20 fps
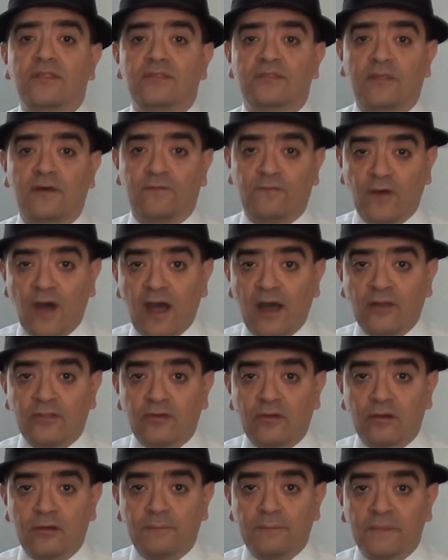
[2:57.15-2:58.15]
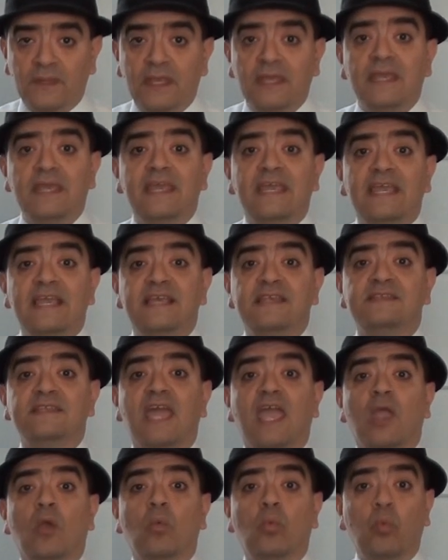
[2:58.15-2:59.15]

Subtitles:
The father is a